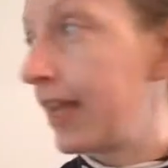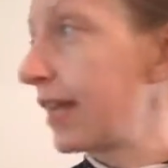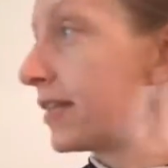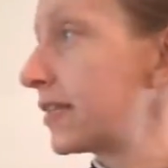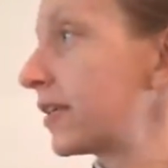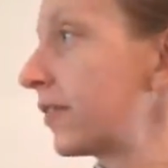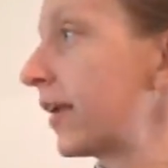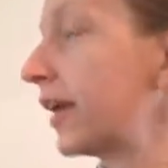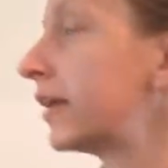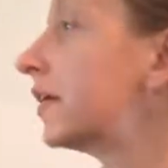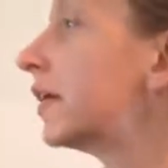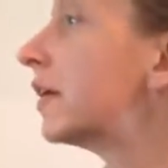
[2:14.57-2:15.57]
against the
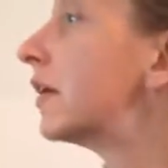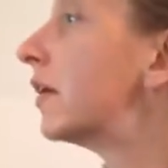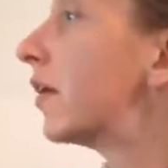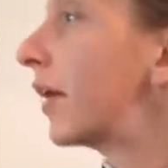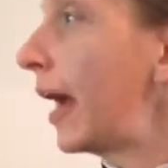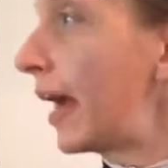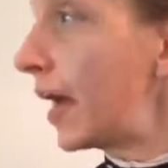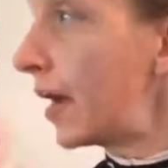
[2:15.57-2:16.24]
grain. Okay,